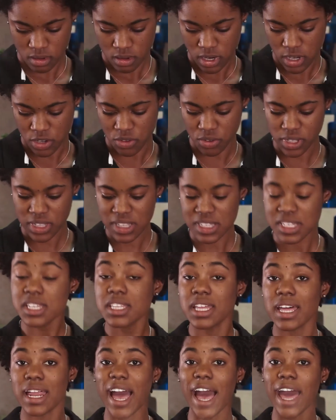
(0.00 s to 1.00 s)
You can see
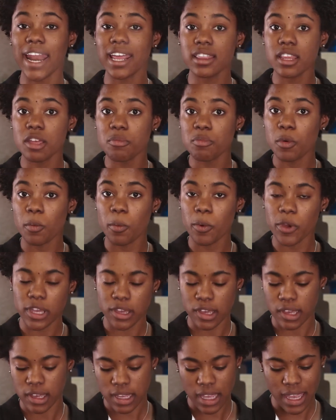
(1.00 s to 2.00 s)
that adding the
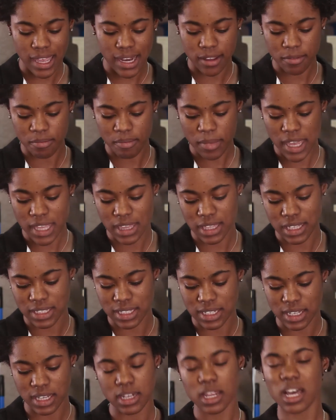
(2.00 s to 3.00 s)
paprika kind of made the
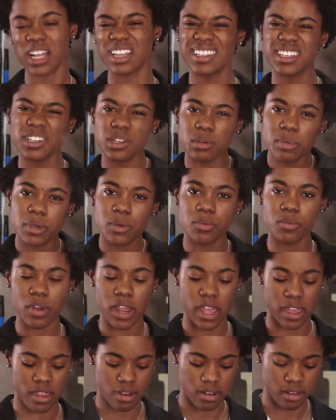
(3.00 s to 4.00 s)
tint a little bit
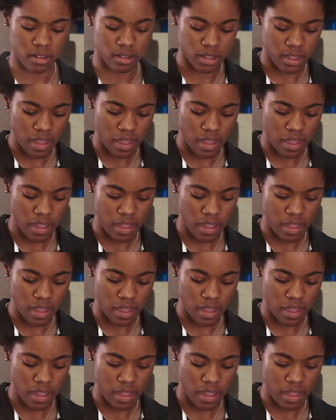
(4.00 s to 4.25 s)
red.